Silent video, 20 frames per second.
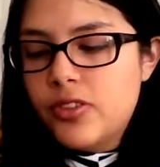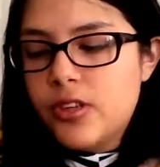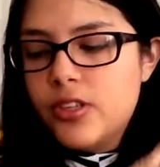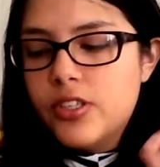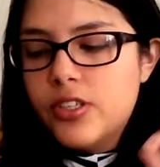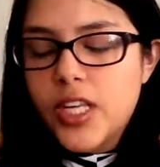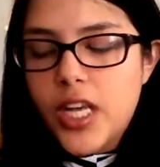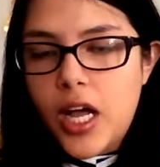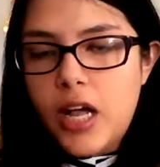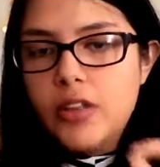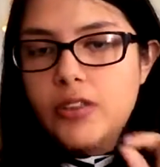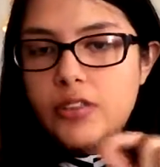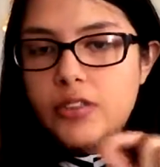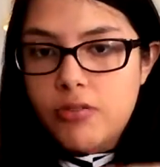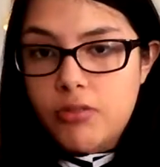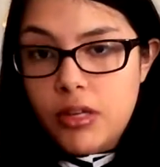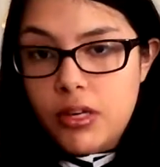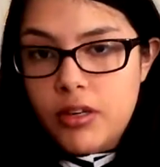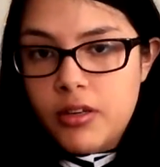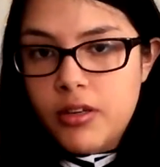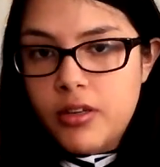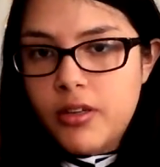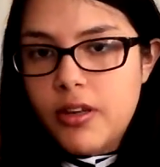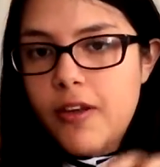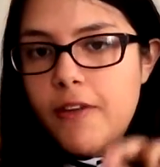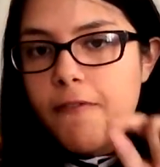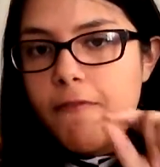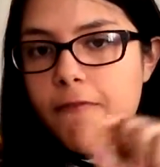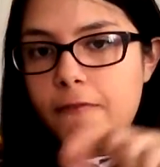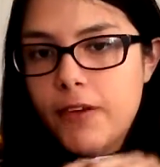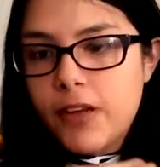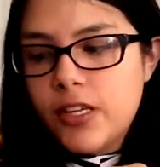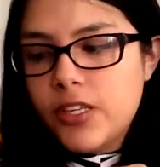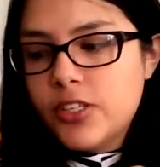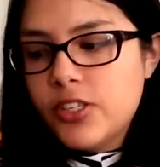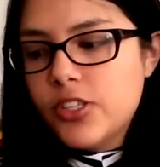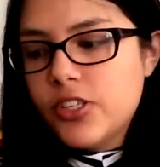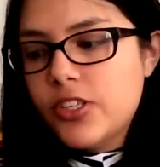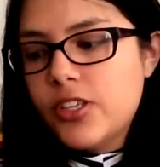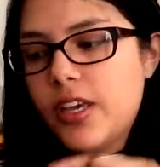she also learned
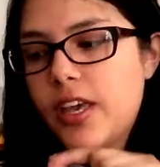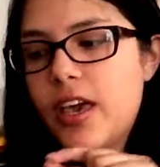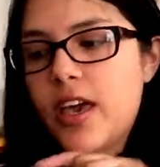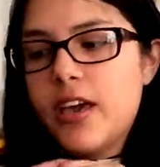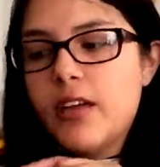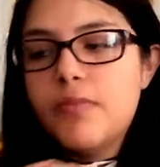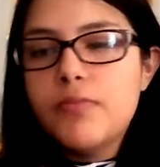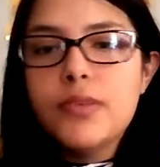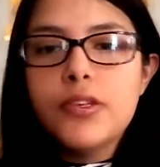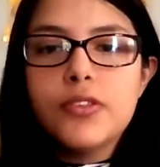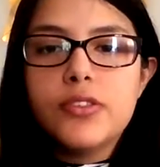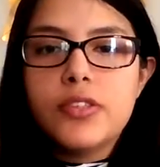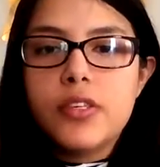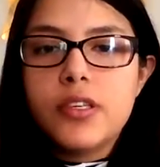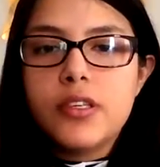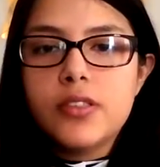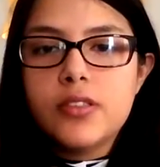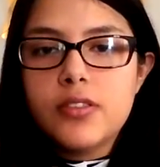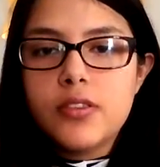French and music,